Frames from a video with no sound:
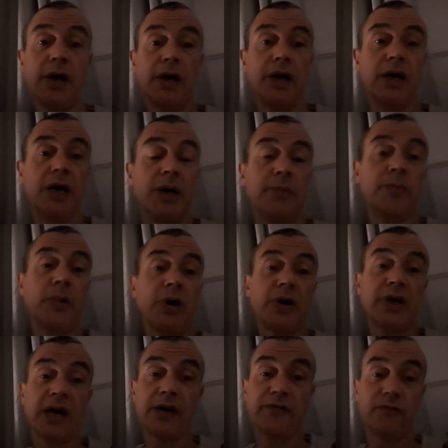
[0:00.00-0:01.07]
I
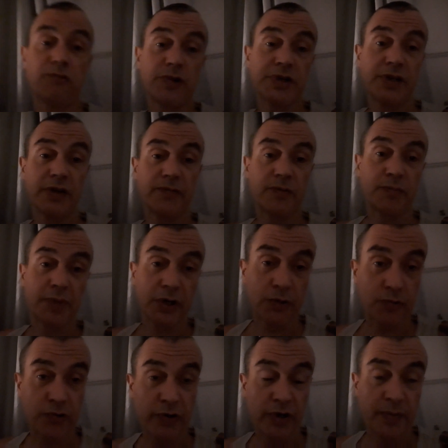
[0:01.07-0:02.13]
have received a
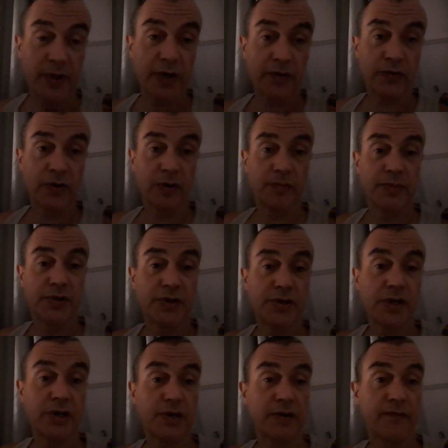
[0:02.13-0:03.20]
paltry amount of
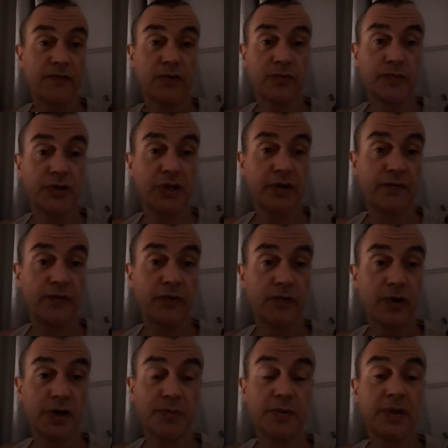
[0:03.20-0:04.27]
compensation from
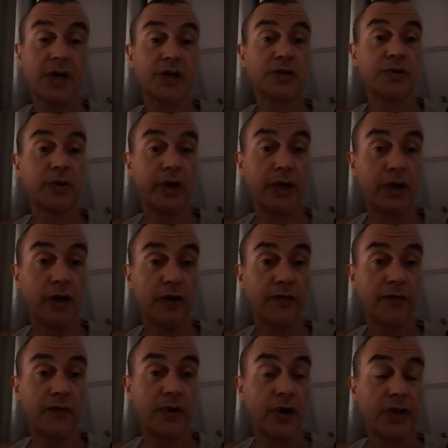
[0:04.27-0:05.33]
G4S, but that's not
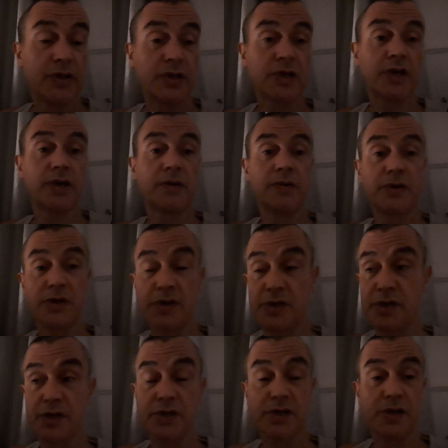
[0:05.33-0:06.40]
enough. This
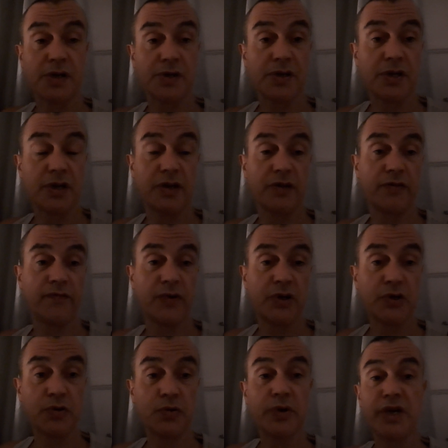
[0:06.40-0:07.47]
disgusting
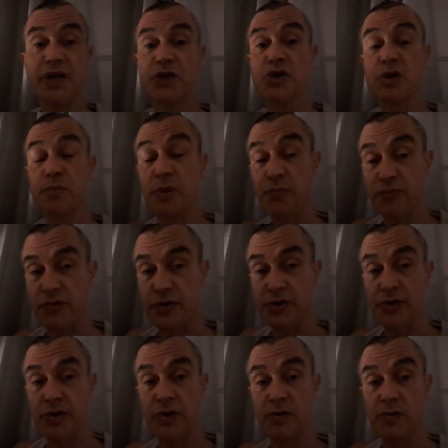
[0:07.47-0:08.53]
individual needs to be
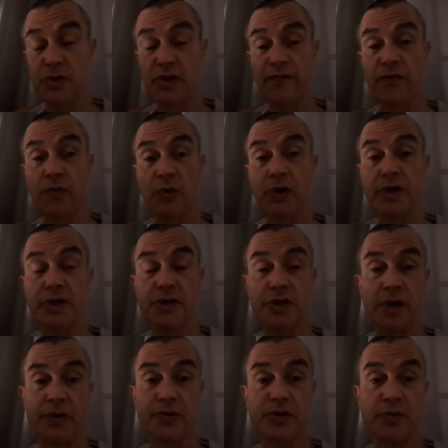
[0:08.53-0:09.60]
prosecuted for what he's
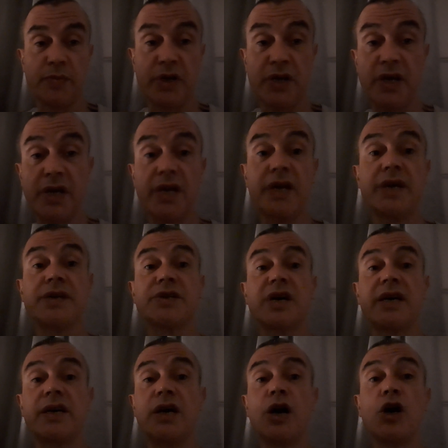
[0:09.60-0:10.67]
done to me. He is
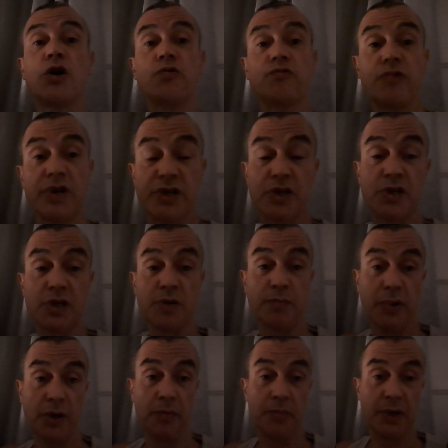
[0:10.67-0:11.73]
a risk to the
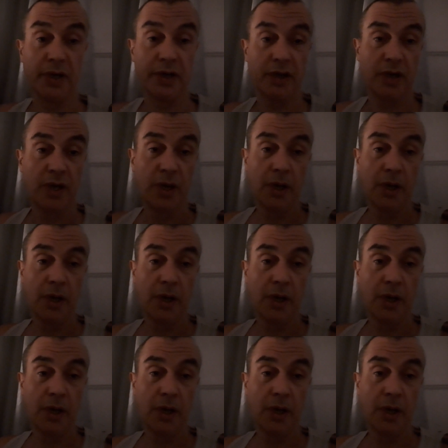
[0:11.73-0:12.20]
public.